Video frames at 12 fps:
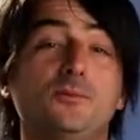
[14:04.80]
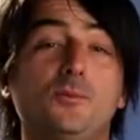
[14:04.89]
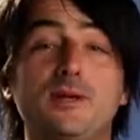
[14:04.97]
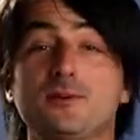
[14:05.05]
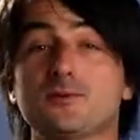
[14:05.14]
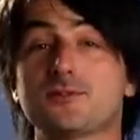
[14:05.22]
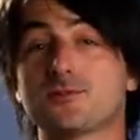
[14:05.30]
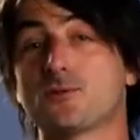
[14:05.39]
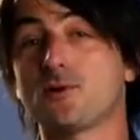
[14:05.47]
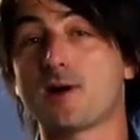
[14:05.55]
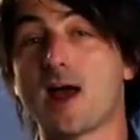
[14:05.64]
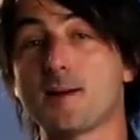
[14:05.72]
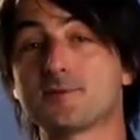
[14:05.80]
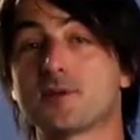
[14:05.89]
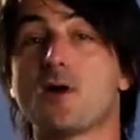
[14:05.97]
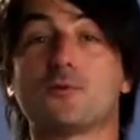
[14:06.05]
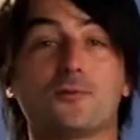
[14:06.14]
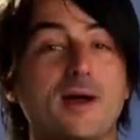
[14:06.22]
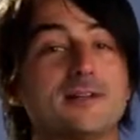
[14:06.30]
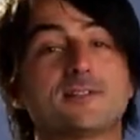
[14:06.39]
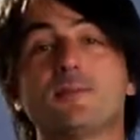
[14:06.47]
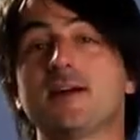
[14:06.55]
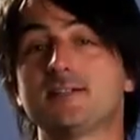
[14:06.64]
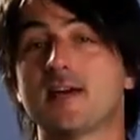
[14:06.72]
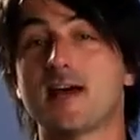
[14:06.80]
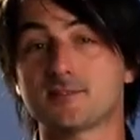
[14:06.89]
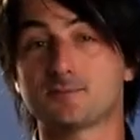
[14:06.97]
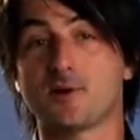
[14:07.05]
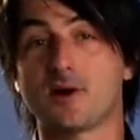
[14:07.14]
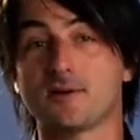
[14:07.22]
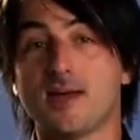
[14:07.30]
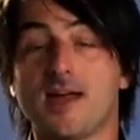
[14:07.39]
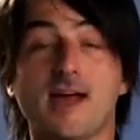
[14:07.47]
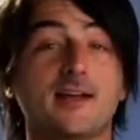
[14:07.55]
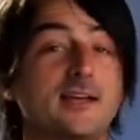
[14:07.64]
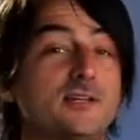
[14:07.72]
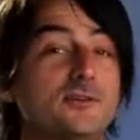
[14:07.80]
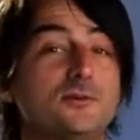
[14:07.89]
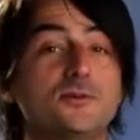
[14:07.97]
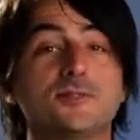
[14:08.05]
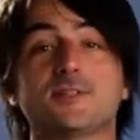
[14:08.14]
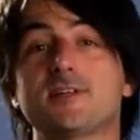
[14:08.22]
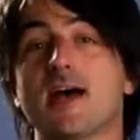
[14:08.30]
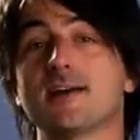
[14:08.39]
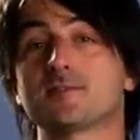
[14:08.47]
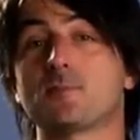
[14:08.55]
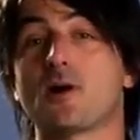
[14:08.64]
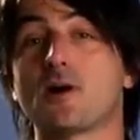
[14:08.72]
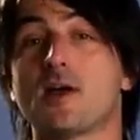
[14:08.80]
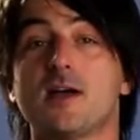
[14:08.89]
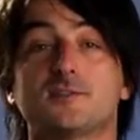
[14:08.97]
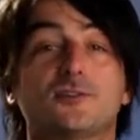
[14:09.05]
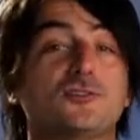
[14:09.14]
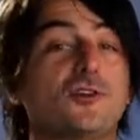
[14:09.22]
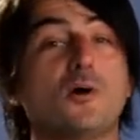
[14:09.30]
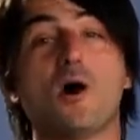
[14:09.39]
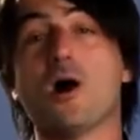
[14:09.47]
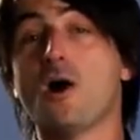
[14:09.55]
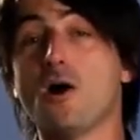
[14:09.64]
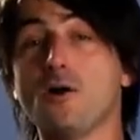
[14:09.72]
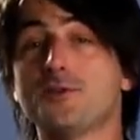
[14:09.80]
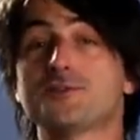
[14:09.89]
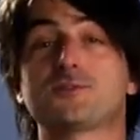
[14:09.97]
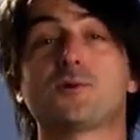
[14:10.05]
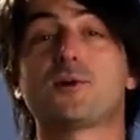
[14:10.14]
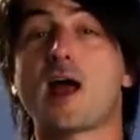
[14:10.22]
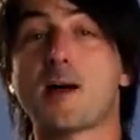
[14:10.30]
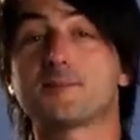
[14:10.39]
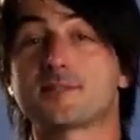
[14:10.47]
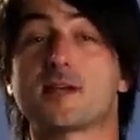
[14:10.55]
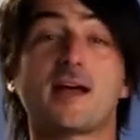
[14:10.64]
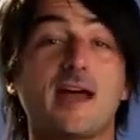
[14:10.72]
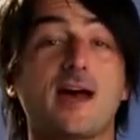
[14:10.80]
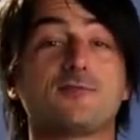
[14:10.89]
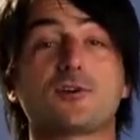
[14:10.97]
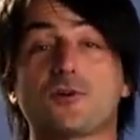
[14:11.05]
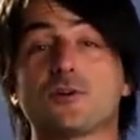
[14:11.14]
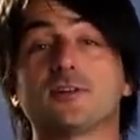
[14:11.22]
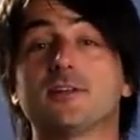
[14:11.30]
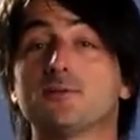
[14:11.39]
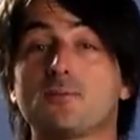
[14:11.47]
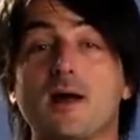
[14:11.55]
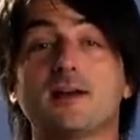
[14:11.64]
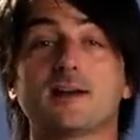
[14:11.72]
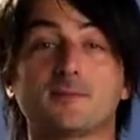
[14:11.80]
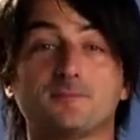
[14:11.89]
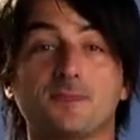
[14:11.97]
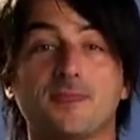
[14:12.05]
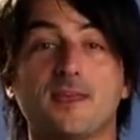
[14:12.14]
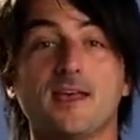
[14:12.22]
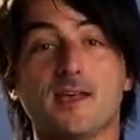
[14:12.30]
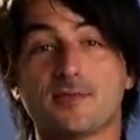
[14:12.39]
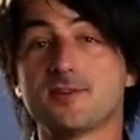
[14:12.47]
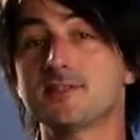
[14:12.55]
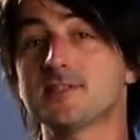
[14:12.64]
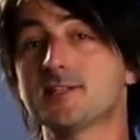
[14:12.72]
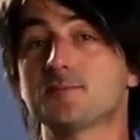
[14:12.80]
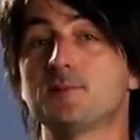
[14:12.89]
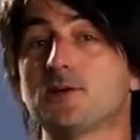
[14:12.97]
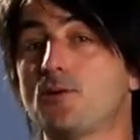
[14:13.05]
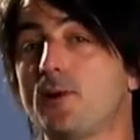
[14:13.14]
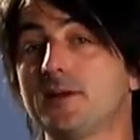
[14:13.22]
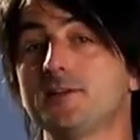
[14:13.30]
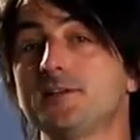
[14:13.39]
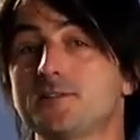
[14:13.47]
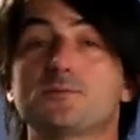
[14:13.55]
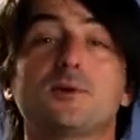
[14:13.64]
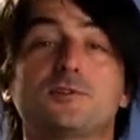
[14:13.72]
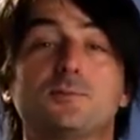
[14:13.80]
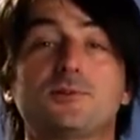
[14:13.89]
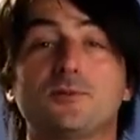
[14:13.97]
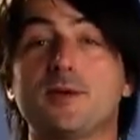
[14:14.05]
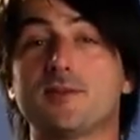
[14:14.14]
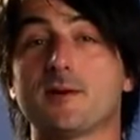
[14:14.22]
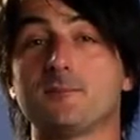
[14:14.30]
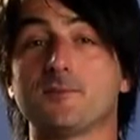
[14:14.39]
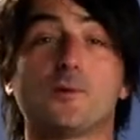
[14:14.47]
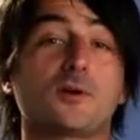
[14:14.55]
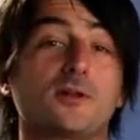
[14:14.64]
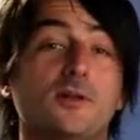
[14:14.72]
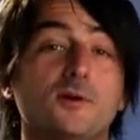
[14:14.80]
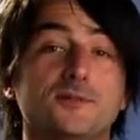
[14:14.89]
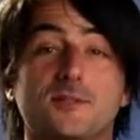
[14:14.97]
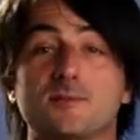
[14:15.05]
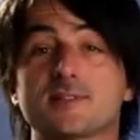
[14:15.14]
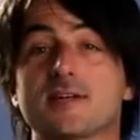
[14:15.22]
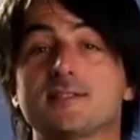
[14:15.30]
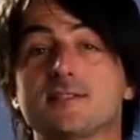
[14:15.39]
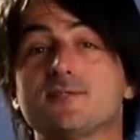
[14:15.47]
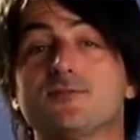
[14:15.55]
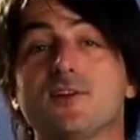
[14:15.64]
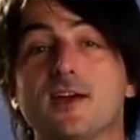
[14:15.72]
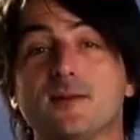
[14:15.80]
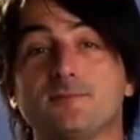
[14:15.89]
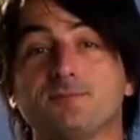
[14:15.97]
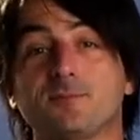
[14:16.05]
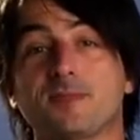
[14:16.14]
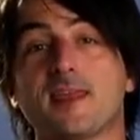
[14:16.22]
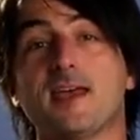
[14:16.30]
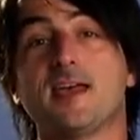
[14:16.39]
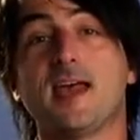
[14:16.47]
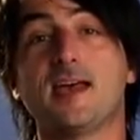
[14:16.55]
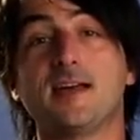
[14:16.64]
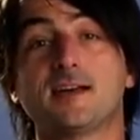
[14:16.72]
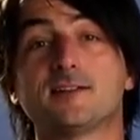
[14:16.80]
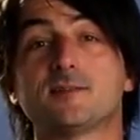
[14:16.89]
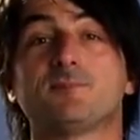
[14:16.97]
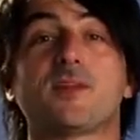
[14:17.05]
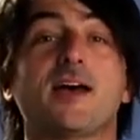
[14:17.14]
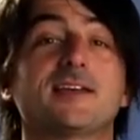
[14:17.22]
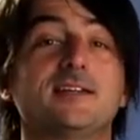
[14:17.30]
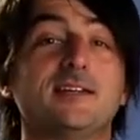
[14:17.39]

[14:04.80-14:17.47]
Windows Store apps right to my taskbar, and I can use the taskbar to show all the Store apps that I have currently running. This lets me quickly switch between them or close them as I see fit. And I can